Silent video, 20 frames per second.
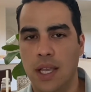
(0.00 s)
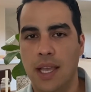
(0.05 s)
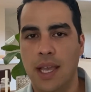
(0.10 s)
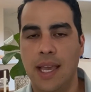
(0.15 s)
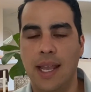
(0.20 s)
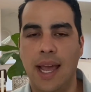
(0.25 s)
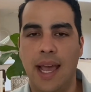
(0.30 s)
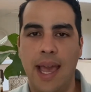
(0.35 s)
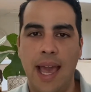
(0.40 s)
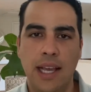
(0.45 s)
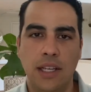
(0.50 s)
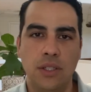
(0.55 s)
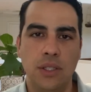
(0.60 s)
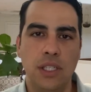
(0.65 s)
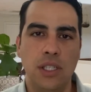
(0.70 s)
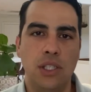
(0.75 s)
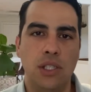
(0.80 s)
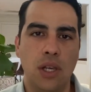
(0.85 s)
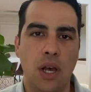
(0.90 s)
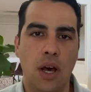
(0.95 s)
And I
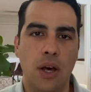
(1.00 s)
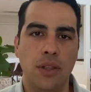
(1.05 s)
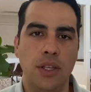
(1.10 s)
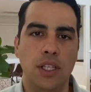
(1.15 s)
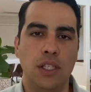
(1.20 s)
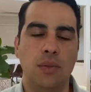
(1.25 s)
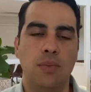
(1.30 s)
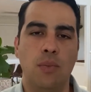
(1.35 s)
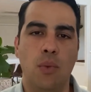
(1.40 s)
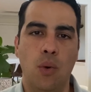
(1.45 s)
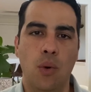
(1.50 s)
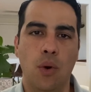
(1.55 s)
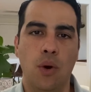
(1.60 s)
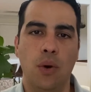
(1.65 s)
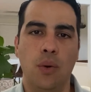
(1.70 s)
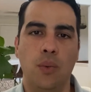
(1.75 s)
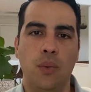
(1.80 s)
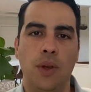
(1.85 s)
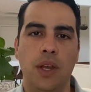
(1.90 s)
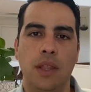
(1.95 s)
actually saw this
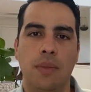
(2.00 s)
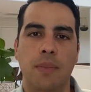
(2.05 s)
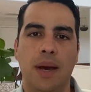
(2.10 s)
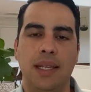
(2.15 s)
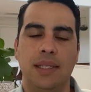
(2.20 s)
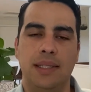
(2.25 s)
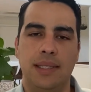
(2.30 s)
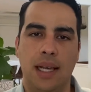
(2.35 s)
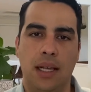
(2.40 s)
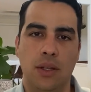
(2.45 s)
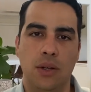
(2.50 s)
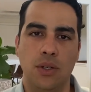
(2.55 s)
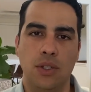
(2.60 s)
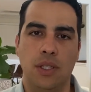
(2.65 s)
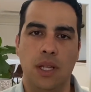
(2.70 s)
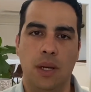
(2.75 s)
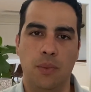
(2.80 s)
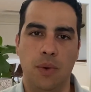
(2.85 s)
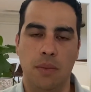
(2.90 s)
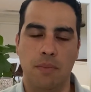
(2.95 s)
more with my sellers
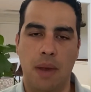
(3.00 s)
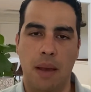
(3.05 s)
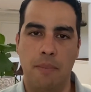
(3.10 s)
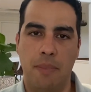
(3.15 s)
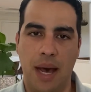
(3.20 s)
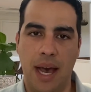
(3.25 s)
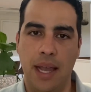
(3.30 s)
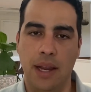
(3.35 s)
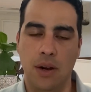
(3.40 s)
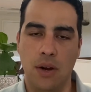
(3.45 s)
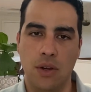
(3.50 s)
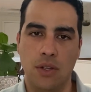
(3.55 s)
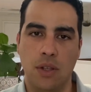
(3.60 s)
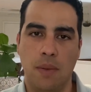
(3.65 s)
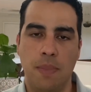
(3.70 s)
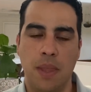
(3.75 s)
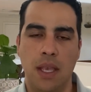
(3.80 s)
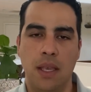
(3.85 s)
than with my buyers.